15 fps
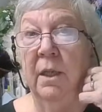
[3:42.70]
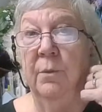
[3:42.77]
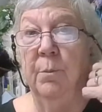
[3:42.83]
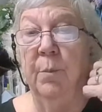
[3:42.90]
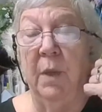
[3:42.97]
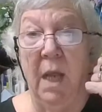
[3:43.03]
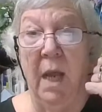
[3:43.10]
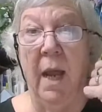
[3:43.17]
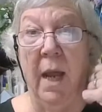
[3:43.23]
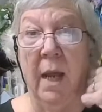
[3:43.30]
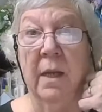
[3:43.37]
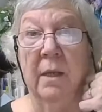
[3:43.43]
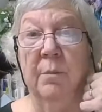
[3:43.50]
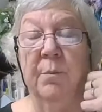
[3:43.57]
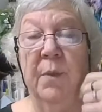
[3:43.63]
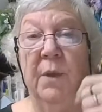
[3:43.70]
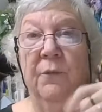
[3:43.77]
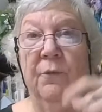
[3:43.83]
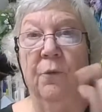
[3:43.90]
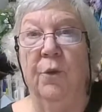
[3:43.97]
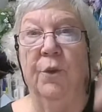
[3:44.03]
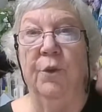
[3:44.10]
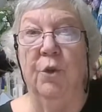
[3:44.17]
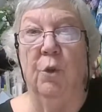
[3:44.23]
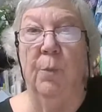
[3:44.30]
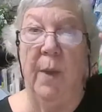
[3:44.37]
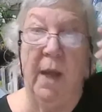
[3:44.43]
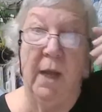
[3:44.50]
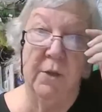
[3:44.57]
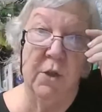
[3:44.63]
in black before you
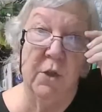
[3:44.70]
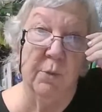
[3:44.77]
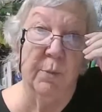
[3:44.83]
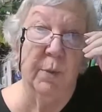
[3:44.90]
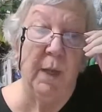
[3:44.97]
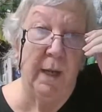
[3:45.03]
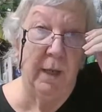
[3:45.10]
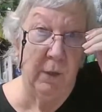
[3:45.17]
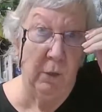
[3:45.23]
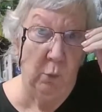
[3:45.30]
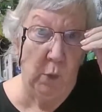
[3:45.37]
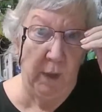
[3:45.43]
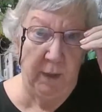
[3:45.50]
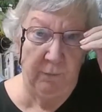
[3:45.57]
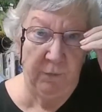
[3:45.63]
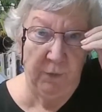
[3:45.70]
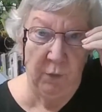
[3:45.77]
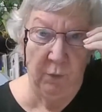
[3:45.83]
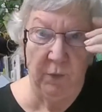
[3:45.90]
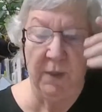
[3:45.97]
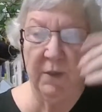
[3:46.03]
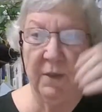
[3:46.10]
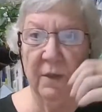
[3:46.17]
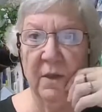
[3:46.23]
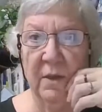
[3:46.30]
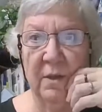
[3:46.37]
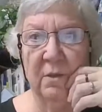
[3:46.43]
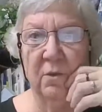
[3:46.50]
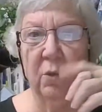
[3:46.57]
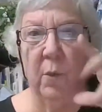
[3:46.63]
go back to your black and white for the rest of
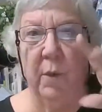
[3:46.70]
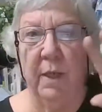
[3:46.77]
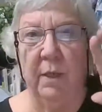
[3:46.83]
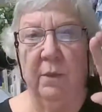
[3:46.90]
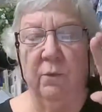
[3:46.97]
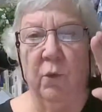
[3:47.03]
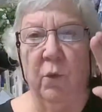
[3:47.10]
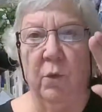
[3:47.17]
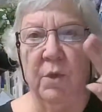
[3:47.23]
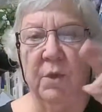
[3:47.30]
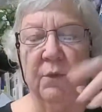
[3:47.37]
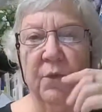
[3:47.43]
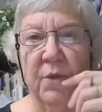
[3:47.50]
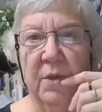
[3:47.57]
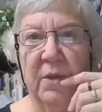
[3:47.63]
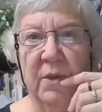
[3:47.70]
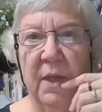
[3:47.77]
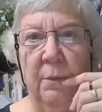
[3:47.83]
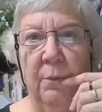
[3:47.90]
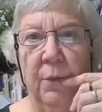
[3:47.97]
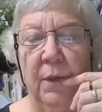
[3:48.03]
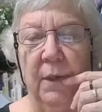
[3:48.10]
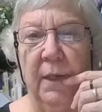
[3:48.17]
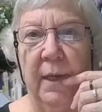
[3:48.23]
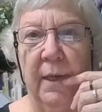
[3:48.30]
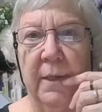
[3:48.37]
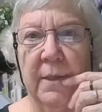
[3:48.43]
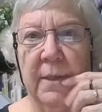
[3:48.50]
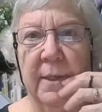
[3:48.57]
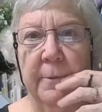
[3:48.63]
this 20 rows for the zebra
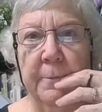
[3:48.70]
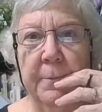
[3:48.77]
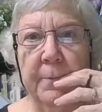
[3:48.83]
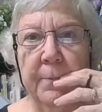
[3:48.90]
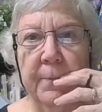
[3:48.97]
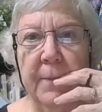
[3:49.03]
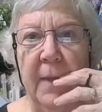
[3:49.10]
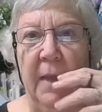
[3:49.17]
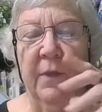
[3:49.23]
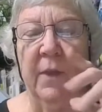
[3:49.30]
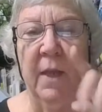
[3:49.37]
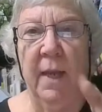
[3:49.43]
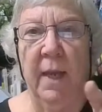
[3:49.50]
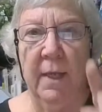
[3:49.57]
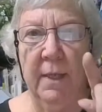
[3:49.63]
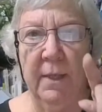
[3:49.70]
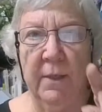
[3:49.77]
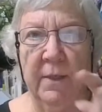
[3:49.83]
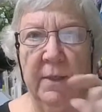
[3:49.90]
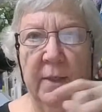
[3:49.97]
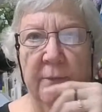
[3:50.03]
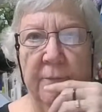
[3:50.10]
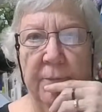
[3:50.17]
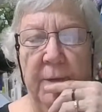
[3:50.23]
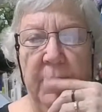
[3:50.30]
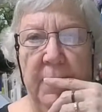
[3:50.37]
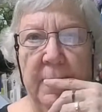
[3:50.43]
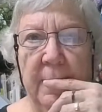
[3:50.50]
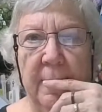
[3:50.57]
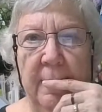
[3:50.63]
legs. The head is
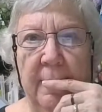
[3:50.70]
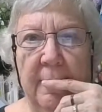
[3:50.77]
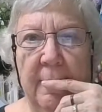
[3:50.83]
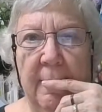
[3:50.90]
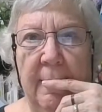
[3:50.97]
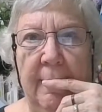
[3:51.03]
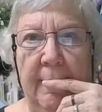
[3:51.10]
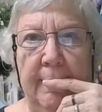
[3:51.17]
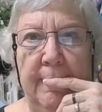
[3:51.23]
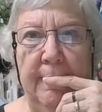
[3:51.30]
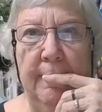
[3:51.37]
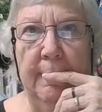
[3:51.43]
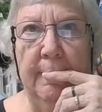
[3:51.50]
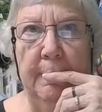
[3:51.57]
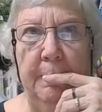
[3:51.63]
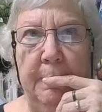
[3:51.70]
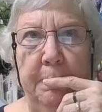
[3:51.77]
different, and